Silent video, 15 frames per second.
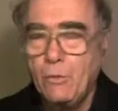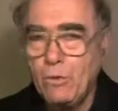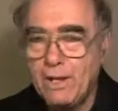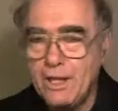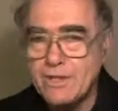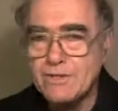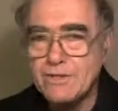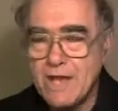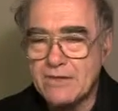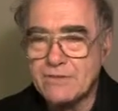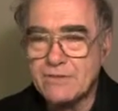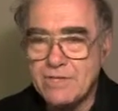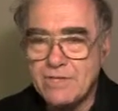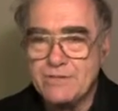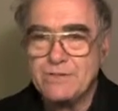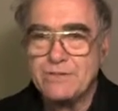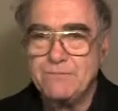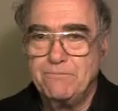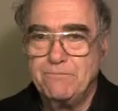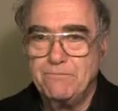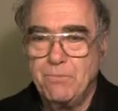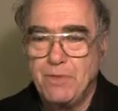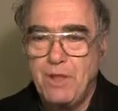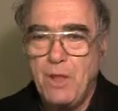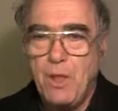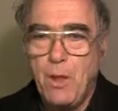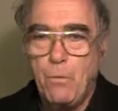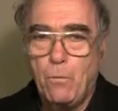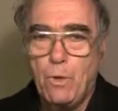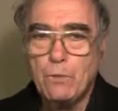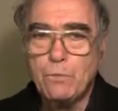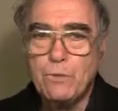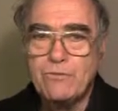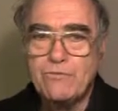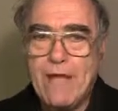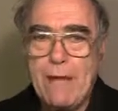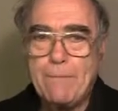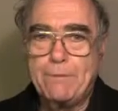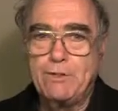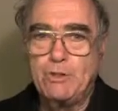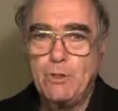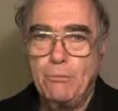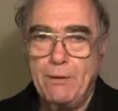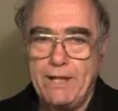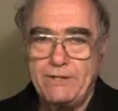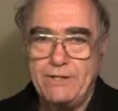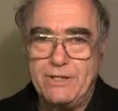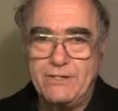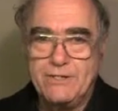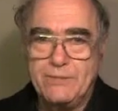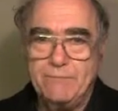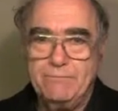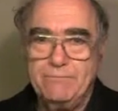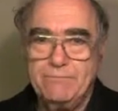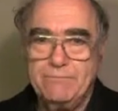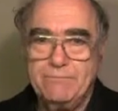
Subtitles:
Well, let us ask this. What would have happened to Platonism,